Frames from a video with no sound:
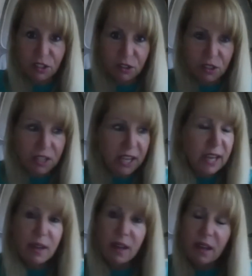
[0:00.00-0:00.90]

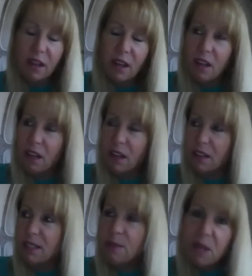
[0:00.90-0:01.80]
They
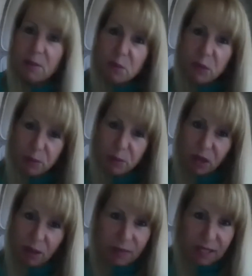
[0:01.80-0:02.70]
sometimes people
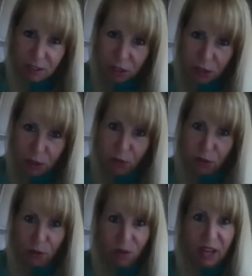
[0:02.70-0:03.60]
come into
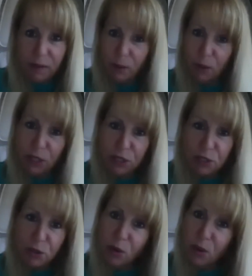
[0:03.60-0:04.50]
your life or into
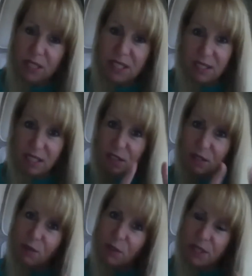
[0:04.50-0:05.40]
your organization
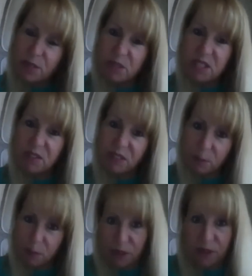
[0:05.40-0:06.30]
for a specific
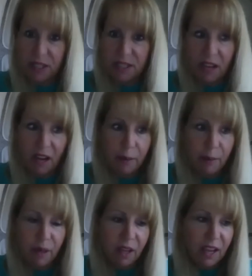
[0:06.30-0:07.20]
period of time
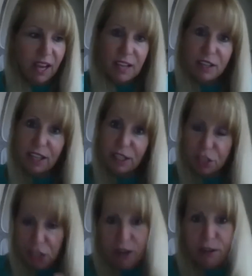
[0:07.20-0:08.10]
and and
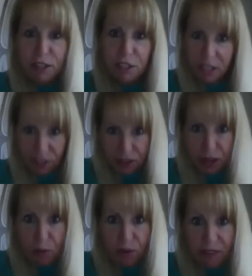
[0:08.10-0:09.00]
cherish that they
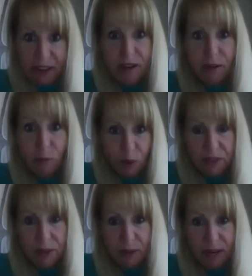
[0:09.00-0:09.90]
were there and what
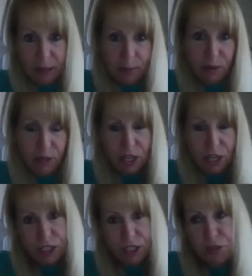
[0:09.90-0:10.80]
they were able
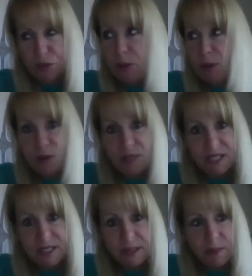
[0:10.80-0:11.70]
to contribute and
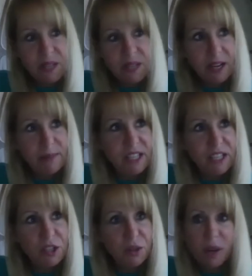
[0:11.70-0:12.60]
sometimes
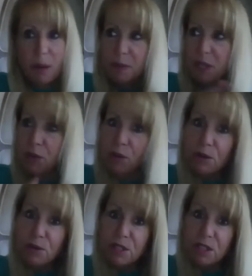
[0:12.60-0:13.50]
since your company grows